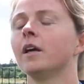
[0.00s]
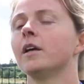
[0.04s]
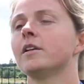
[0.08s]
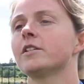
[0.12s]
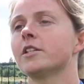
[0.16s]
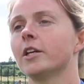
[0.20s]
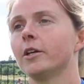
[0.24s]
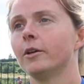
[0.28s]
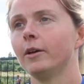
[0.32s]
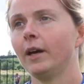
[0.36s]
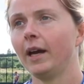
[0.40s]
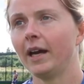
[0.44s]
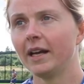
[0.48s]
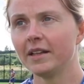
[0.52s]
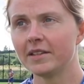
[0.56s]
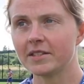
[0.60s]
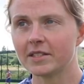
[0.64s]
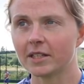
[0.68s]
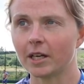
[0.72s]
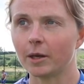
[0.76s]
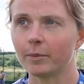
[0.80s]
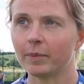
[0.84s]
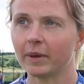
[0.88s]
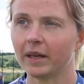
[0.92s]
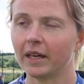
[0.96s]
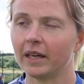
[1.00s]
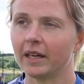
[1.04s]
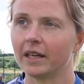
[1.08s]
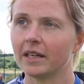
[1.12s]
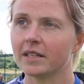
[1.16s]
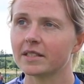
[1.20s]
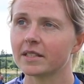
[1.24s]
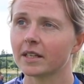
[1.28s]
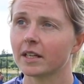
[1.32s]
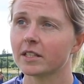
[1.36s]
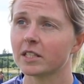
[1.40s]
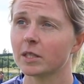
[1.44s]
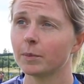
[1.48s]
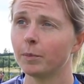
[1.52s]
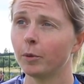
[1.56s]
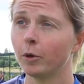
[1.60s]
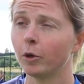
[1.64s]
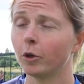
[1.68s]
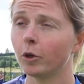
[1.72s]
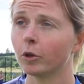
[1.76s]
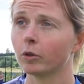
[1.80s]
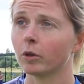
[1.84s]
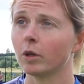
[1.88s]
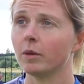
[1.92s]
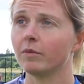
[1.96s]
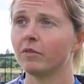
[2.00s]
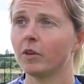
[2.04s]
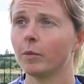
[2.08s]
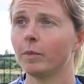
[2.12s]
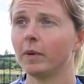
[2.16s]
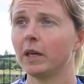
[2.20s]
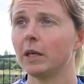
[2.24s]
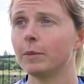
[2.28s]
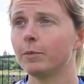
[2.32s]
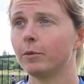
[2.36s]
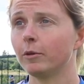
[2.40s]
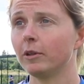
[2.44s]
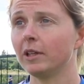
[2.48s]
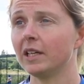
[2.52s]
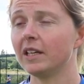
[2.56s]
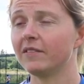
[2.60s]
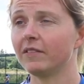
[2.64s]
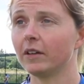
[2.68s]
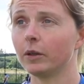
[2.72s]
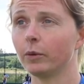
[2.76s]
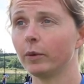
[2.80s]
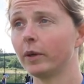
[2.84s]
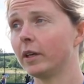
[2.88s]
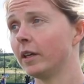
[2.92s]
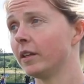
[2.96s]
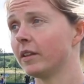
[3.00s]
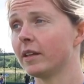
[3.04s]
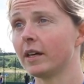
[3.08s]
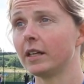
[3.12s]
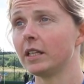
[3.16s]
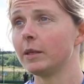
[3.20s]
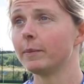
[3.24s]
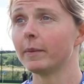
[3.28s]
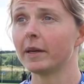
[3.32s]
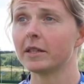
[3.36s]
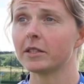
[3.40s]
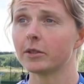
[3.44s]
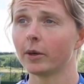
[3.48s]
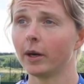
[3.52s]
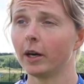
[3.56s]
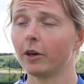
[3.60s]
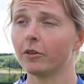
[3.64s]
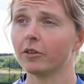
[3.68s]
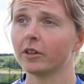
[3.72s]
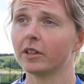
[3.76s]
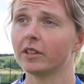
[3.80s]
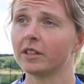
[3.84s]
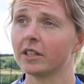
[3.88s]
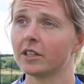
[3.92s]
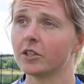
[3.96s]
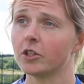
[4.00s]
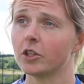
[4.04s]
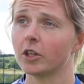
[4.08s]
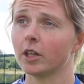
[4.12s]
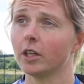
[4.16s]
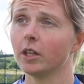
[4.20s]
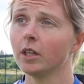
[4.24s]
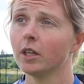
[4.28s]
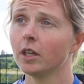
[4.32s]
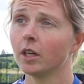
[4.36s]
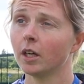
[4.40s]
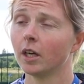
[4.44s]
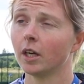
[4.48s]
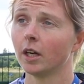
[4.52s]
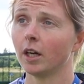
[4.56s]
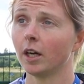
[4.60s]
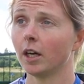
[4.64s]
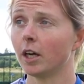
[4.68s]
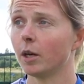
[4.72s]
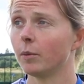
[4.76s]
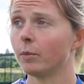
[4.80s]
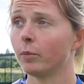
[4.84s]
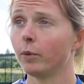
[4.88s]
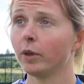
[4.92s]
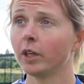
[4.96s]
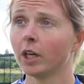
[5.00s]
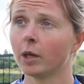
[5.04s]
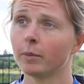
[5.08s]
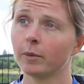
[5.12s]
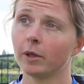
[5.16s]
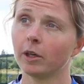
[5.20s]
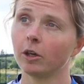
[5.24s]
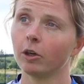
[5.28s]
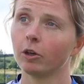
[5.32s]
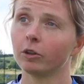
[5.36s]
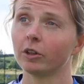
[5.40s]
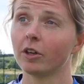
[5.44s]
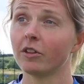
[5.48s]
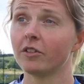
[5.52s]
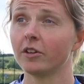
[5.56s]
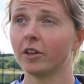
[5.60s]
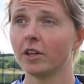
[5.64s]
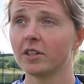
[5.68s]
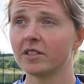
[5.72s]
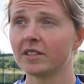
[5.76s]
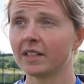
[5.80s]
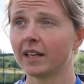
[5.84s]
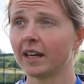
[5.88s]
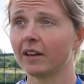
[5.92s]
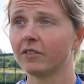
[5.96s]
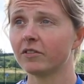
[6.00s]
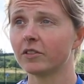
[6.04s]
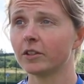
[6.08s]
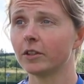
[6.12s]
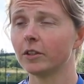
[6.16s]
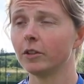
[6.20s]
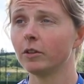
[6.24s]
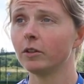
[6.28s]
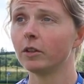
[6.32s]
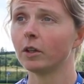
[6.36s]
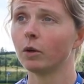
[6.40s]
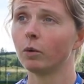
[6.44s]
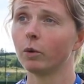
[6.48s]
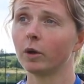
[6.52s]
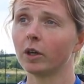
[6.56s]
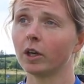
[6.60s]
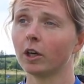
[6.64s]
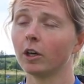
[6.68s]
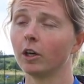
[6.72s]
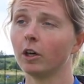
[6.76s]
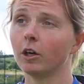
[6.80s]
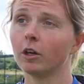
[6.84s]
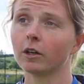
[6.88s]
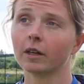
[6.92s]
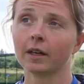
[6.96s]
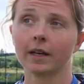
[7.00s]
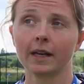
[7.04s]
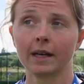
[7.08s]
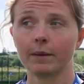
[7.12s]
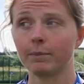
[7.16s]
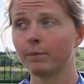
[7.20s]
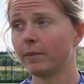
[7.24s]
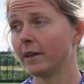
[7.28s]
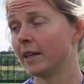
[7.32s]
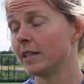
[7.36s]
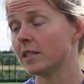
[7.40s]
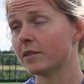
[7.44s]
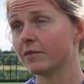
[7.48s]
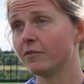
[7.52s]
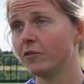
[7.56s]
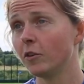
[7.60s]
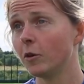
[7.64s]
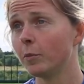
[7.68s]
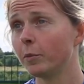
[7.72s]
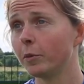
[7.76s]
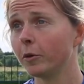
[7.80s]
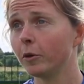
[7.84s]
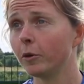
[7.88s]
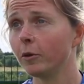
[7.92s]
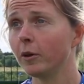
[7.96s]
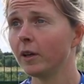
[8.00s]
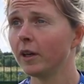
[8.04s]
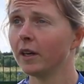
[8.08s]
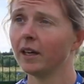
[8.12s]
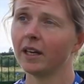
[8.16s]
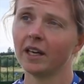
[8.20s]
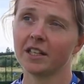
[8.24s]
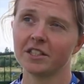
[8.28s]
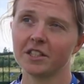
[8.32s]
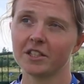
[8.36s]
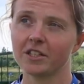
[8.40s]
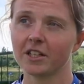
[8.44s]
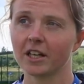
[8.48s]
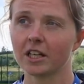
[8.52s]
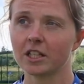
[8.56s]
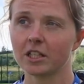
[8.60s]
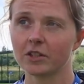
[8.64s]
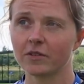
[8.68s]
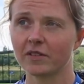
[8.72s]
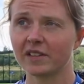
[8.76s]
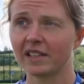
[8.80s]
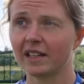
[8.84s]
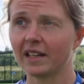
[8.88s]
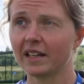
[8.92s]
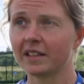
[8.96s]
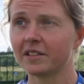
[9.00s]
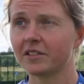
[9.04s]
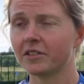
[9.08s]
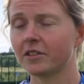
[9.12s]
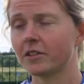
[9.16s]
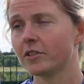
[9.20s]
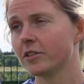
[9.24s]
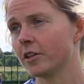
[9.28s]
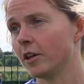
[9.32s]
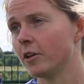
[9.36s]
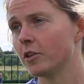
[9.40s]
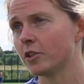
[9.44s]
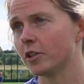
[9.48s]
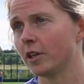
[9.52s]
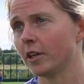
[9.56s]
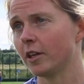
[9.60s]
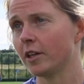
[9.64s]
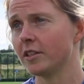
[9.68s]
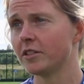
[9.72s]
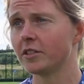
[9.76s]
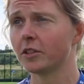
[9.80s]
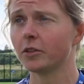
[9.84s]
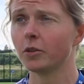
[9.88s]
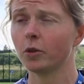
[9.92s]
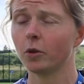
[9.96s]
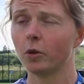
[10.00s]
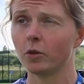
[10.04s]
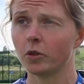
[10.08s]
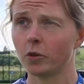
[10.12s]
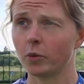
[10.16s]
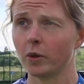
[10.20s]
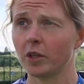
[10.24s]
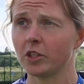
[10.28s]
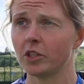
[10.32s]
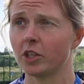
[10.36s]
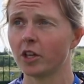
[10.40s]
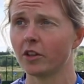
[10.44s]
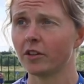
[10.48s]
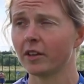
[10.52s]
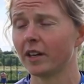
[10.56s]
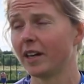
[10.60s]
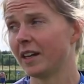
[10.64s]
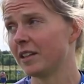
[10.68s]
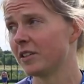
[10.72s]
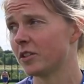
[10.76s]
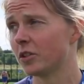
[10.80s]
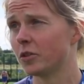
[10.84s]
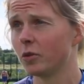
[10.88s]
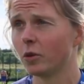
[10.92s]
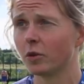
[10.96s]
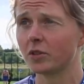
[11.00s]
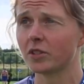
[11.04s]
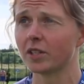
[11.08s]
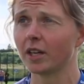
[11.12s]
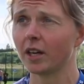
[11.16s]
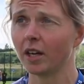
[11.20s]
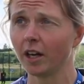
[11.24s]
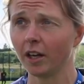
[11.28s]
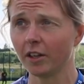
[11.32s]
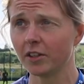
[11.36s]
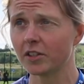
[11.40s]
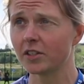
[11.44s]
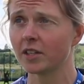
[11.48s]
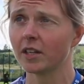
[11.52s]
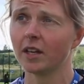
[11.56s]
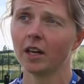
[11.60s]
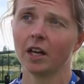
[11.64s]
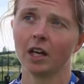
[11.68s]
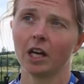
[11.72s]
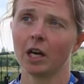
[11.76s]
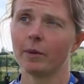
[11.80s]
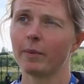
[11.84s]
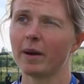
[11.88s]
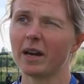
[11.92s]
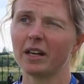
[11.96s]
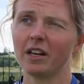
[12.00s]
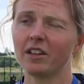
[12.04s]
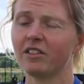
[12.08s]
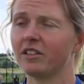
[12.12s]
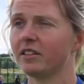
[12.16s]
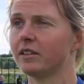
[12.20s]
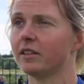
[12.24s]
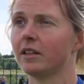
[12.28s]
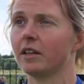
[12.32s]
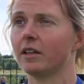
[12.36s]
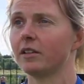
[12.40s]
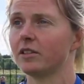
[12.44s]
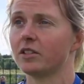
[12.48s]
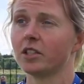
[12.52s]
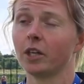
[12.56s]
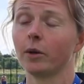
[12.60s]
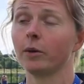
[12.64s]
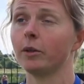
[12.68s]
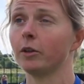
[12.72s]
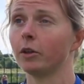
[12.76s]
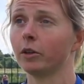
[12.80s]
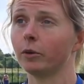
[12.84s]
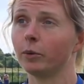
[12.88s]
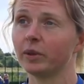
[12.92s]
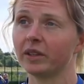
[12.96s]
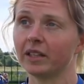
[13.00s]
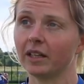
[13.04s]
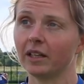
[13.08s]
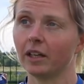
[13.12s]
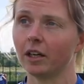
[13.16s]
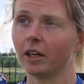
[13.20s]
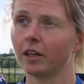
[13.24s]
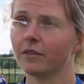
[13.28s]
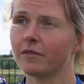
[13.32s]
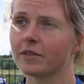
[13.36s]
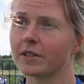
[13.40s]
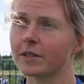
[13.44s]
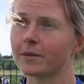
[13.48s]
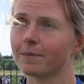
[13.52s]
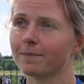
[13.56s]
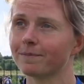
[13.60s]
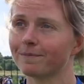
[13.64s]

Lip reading: So Heads Up is a support group for people living with any mental health condition. We come along on a Thursday afternoon at 1 o'clock and play some football. It's a chance for the lads to socialise, to talk to each other and to talk to us about anything that's going on with their lives.